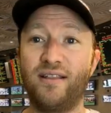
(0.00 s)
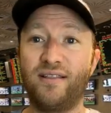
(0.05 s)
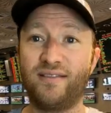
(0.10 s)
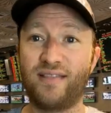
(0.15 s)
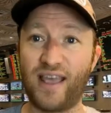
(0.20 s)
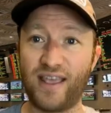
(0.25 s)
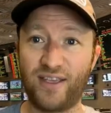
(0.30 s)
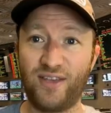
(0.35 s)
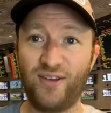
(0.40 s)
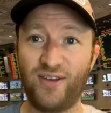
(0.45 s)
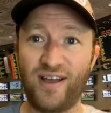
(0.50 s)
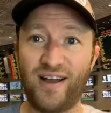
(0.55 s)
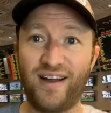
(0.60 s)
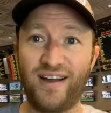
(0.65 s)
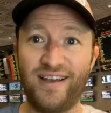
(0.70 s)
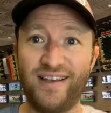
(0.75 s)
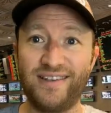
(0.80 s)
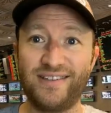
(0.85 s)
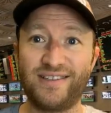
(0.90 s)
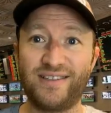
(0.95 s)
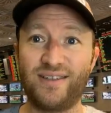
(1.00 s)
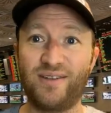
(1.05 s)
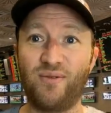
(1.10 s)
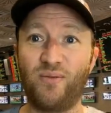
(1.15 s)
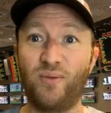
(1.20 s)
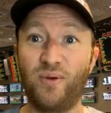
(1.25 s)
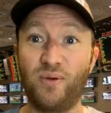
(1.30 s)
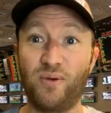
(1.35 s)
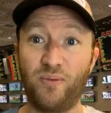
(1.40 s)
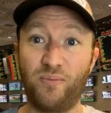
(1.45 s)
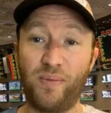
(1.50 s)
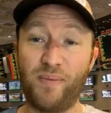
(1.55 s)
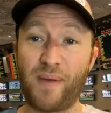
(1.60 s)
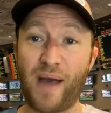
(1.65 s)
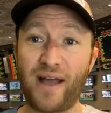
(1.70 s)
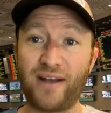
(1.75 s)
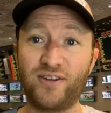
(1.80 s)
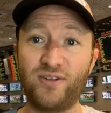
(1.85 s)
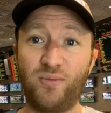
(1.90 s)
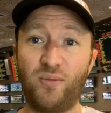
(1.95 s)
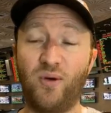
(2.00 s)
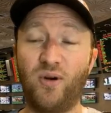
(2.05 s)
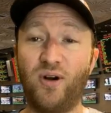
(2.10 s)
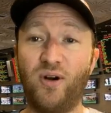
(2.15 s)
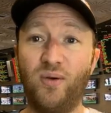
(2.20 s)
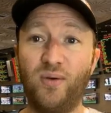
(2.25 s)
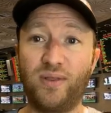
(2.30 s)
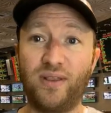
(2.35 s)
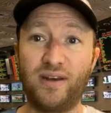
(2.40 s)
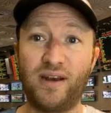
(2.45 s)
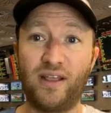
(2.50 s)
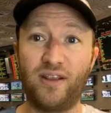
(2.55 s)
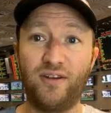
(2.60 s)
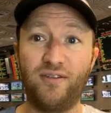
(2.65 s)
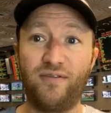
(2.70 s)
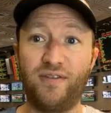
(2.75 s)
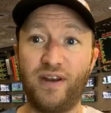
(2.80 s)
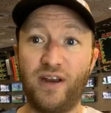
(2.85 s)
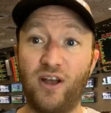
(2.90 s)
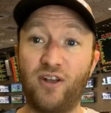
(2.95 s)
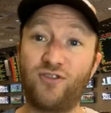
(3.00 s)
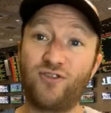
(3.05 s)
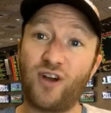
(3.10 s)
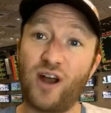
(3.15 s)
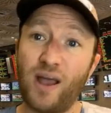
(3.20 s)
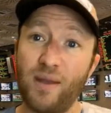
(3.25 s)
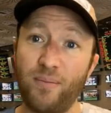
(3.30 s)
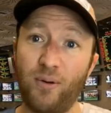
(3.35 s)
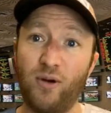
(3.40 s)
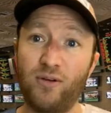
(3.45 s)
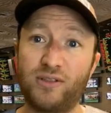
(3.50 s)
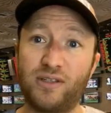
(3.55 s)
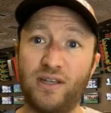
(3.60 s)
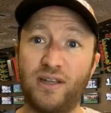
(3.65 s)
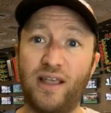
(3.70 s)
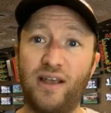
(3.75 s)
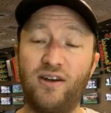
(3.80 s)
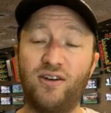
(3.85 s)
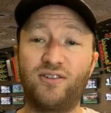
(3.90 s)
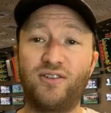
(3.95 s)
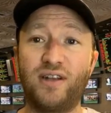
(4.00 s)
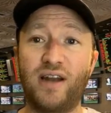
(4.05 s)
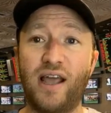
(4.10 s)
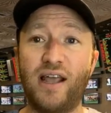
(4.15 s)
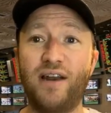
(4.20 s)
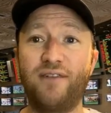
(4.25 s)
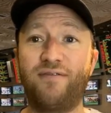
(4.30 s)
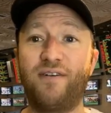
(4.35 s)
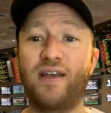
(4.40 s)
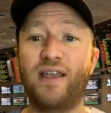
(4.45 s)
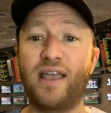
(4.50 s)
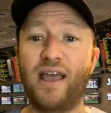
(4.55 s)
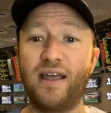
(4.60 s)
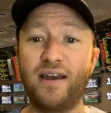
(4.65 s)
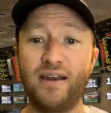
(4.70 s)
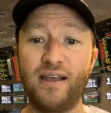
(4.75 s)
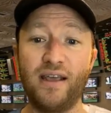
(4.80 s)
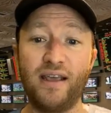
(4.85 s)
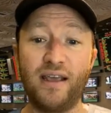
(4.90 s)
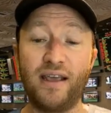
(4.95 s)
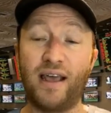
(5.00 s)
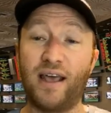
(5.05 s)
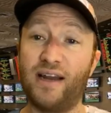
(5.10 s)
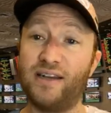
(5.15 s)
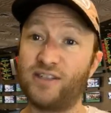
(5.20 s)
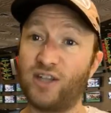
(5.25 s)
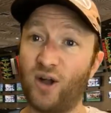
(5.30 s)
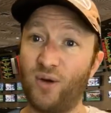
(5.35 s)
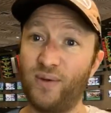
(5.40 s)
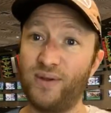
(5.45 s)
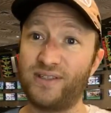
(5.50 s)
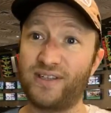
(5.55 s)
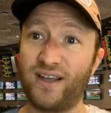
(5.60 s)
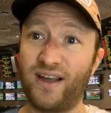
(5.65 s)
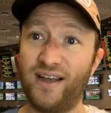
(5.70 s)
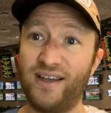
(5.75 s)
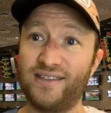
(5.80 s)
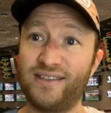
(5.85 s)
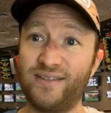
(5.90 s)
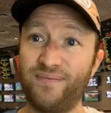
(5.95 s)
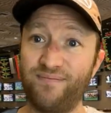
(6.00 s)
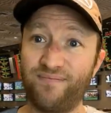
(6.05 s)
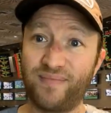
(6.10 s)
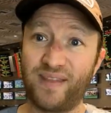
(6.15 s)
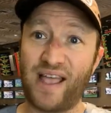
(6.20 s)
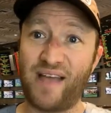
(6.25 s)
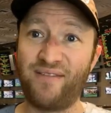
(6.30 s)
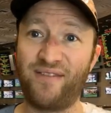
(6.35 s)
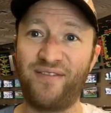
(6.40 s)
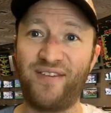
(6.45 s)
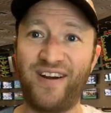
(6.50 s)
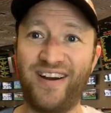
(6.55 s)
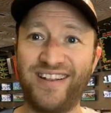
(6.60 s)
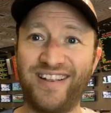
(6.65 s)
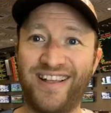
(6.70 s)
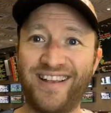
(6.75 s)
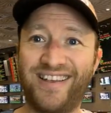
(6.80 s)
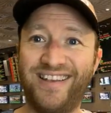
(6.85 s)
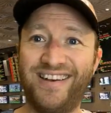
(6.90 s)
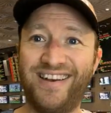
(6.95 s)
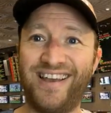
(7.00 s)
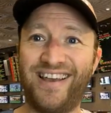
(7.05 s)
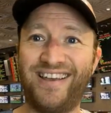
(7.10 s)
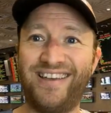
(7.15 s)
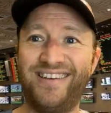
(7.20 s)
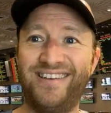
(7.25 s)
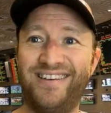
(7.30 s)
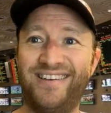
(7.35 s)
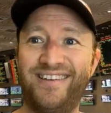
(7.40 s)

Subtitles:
Thank you guys. We will be back tomorrow with another video. I'll try to post it later tonight if I can. And as always, guys, have a very lucky day.